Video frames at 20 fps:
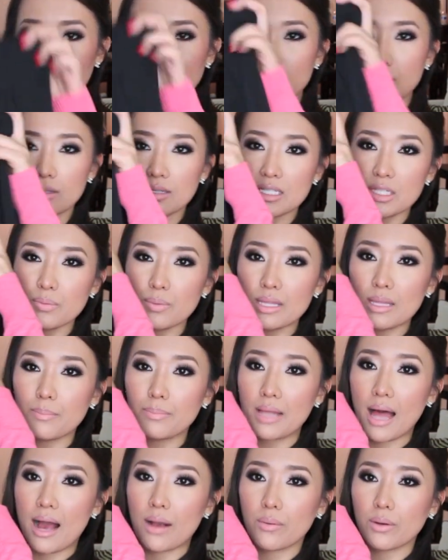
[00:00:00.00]
So this is what the
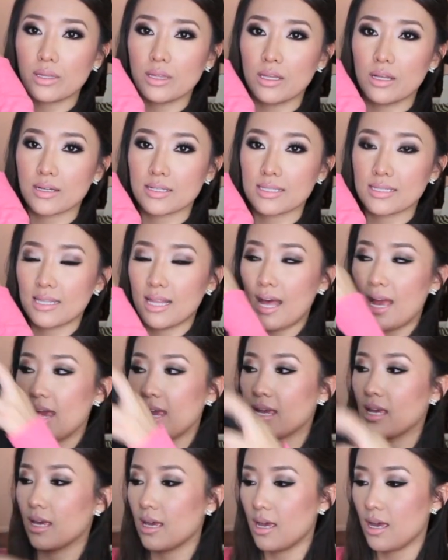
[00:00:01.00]
black one looks
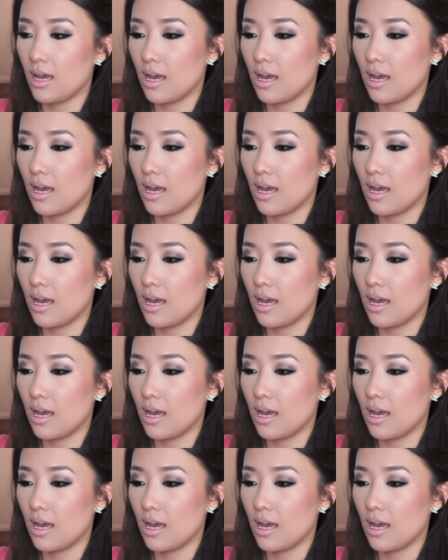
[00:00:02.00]
like.